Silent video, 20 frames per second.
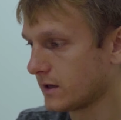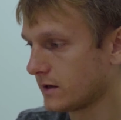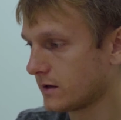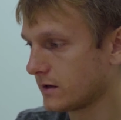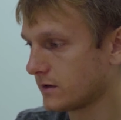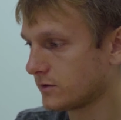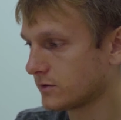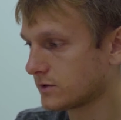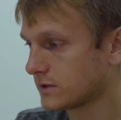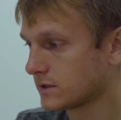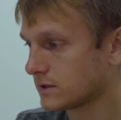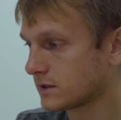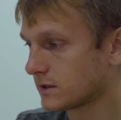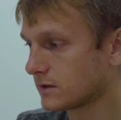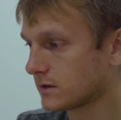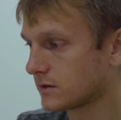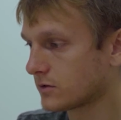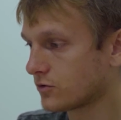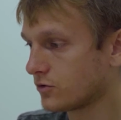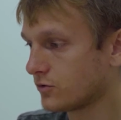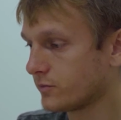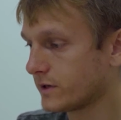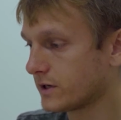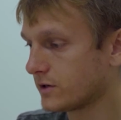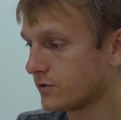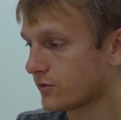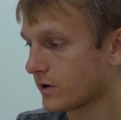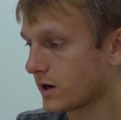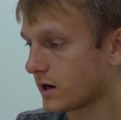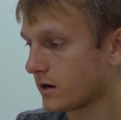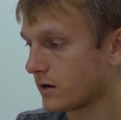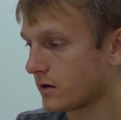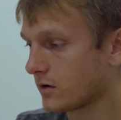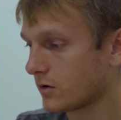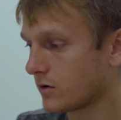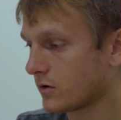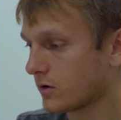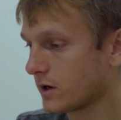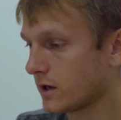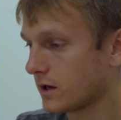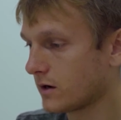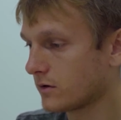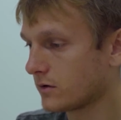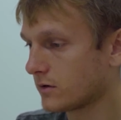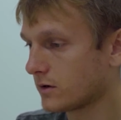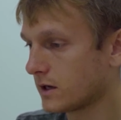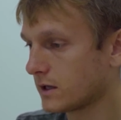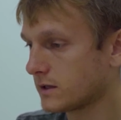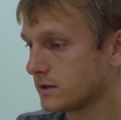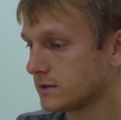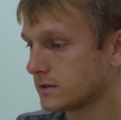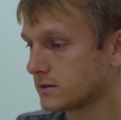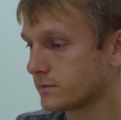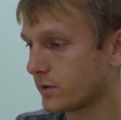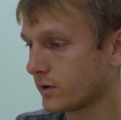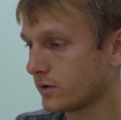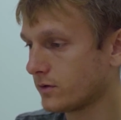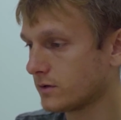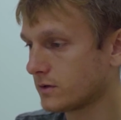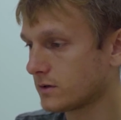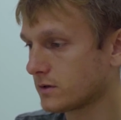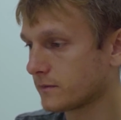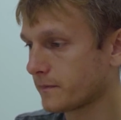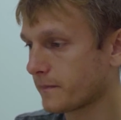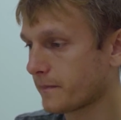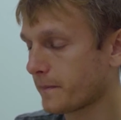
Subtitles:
And you see that it could be gray or yellow at this point.